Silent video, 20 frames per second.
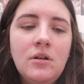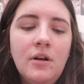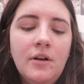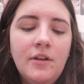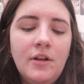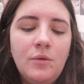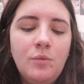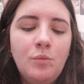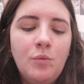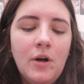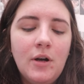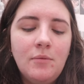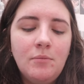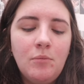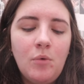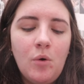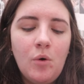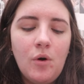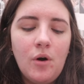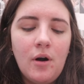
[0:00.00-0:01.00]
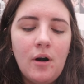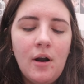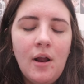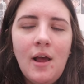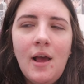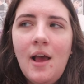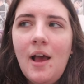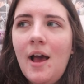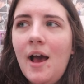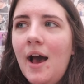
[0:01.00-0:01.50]
and then one more.
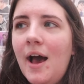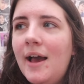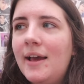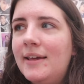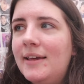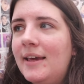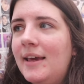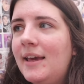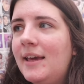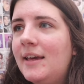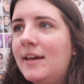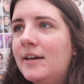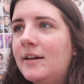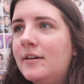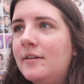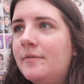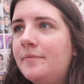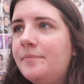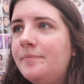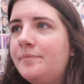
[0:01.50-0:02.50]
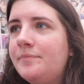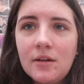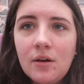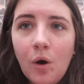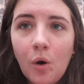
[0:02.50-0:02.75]
I am